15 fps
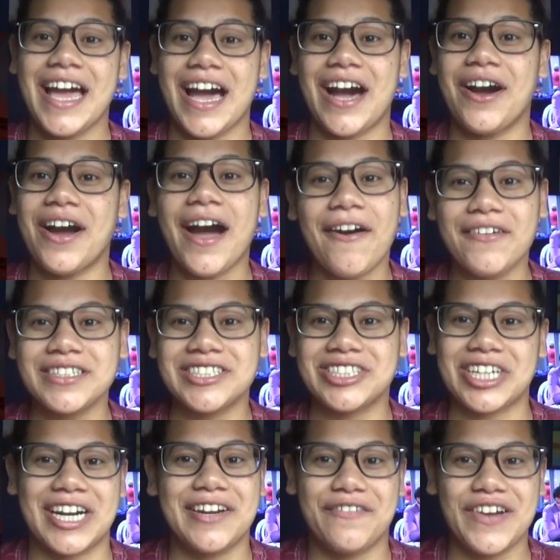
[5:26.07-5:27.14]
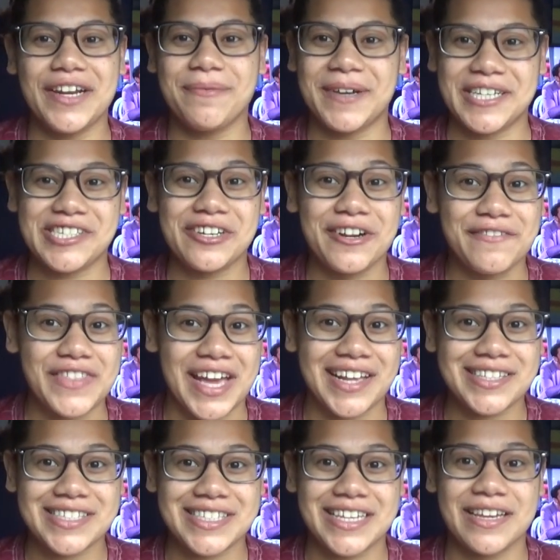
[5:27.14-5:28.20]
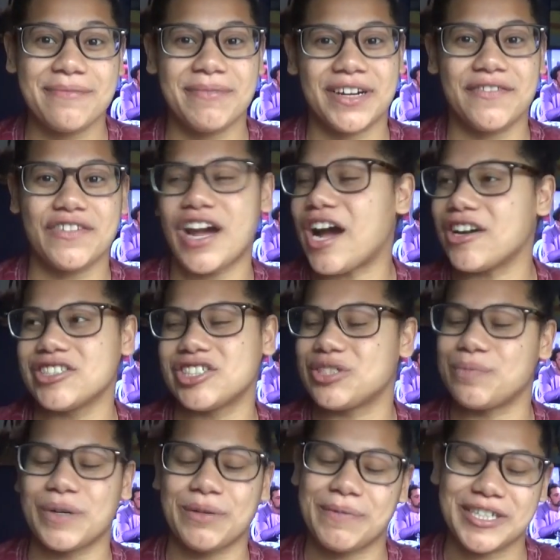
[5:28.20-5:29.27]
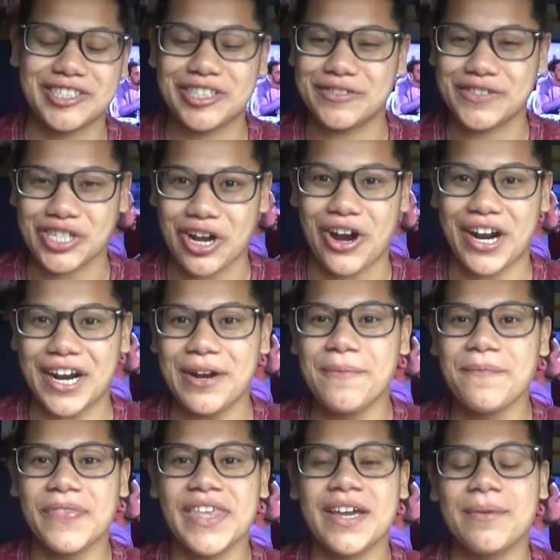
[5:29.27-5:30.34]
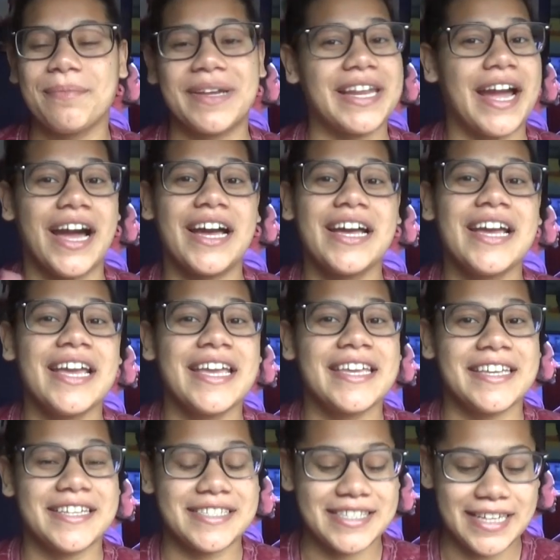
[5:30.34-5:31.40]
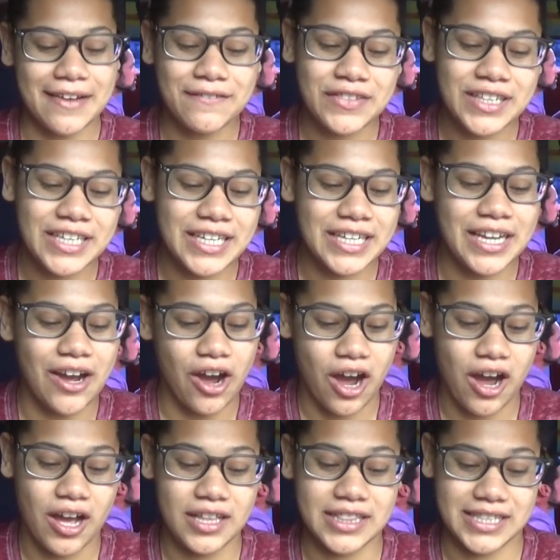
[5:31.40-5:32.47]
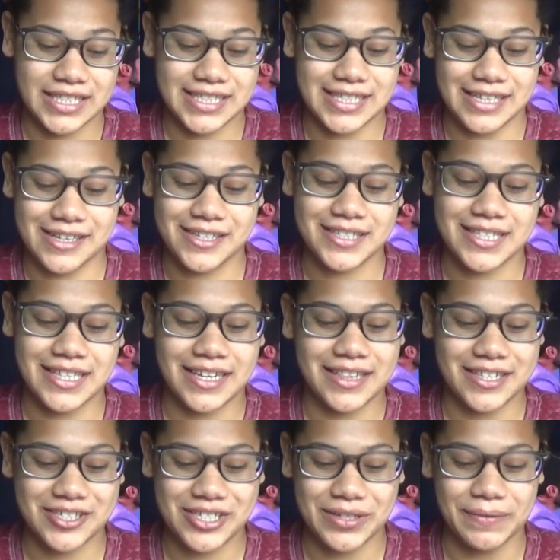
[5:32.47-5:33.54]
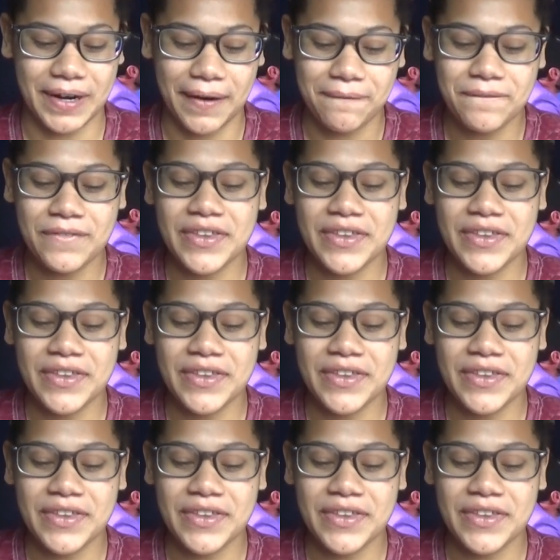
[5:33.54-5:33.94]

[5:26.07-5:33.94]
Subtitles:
I'll try to find a picture of that scene, but if not, I'll just put a picture of Scar. But yeah, he is definitely on this list. Like, there's no way.